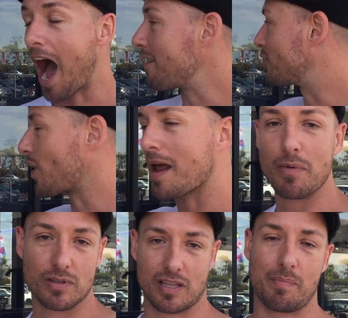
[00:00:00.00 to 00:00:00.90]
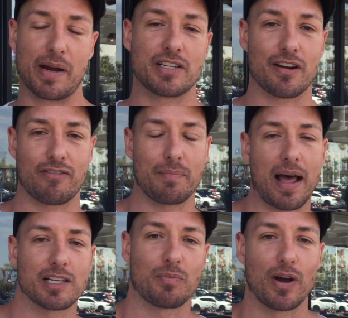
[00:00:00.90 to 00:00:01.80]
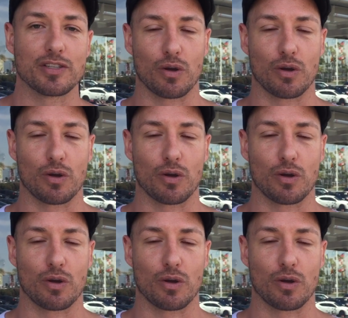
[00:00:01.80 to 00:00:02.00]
I tried most of the beers here from Ballast Point,